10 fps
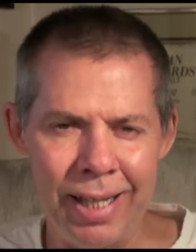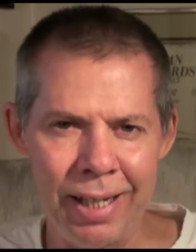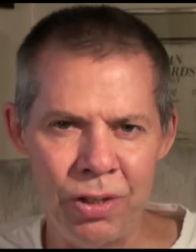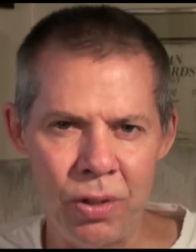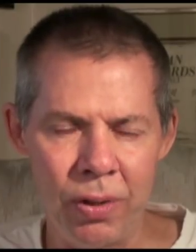
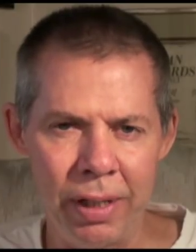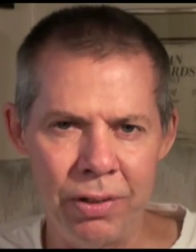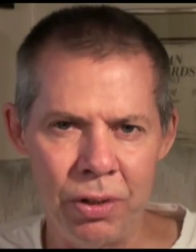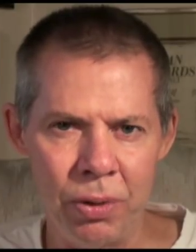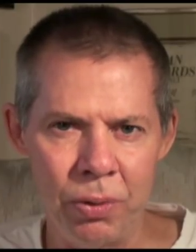that's
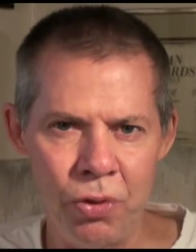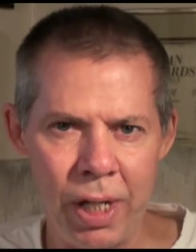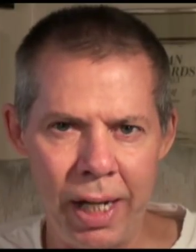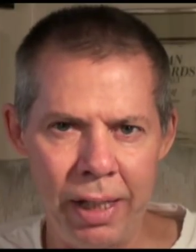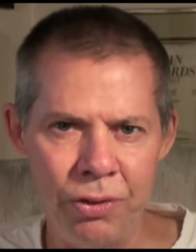going to
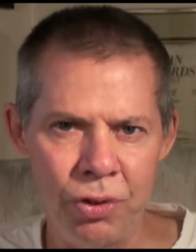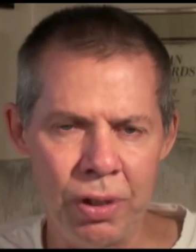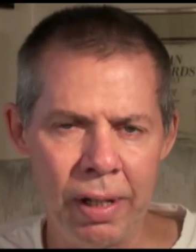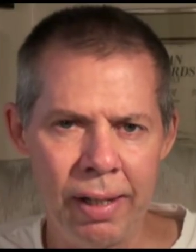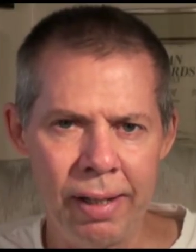change